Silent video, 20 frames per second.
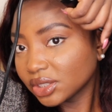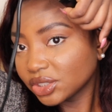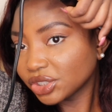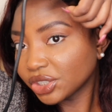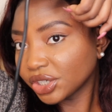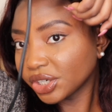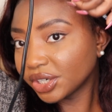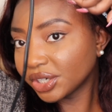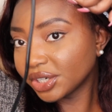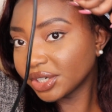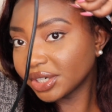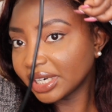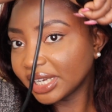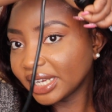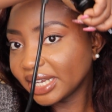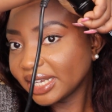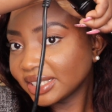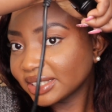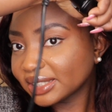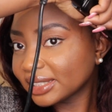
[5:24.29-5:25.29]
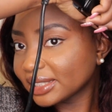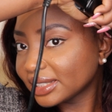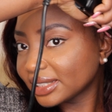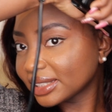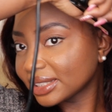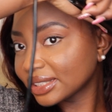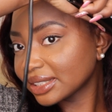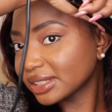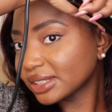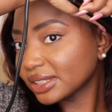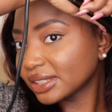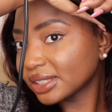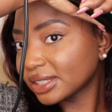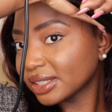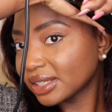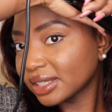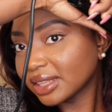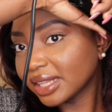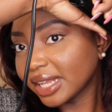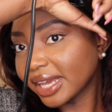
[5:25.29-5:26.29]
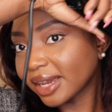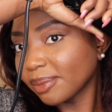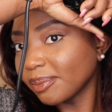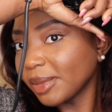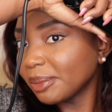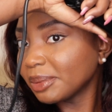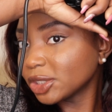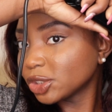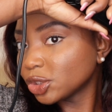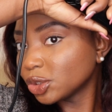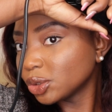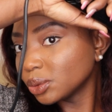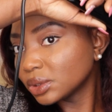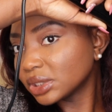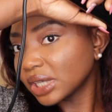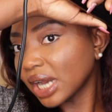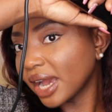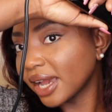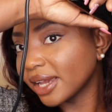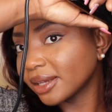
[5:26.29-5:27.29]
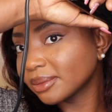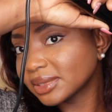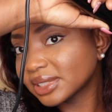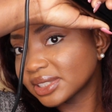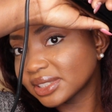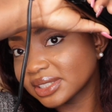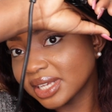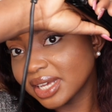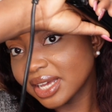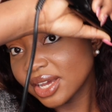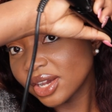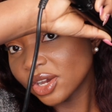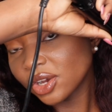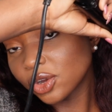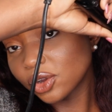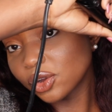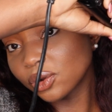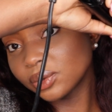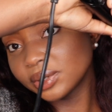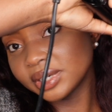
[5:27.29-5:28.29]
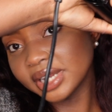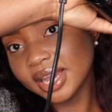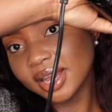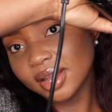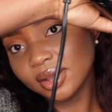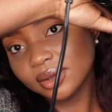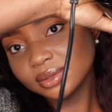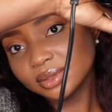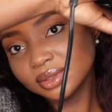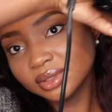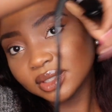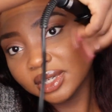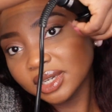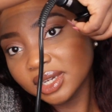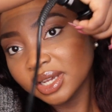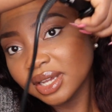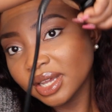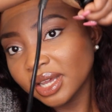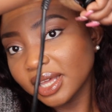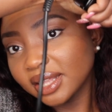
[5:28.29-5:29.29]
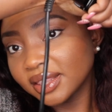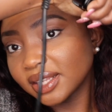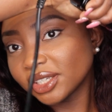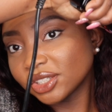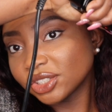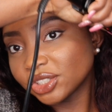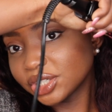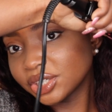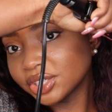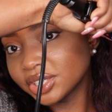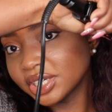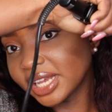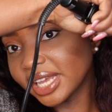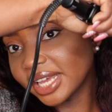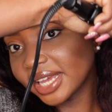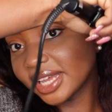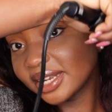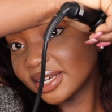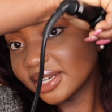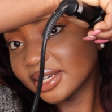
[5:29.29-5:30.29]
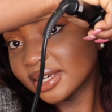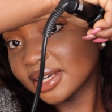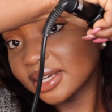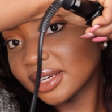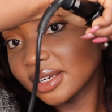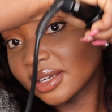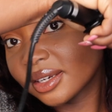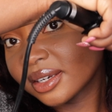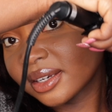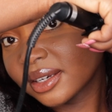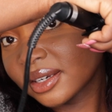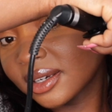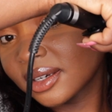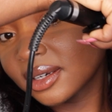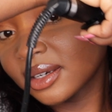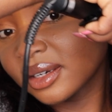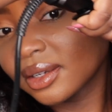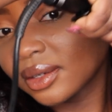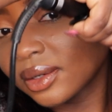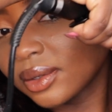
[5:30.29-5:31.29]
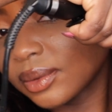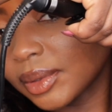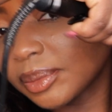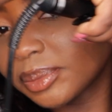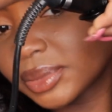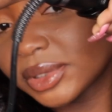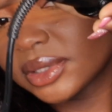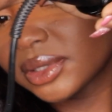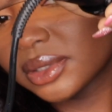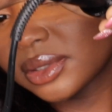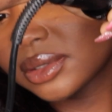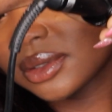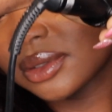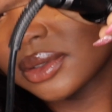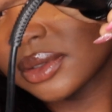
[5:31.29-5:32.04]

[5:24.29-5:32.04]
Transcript: turn it like maybe 2 times, go down, and then turn again. Oops.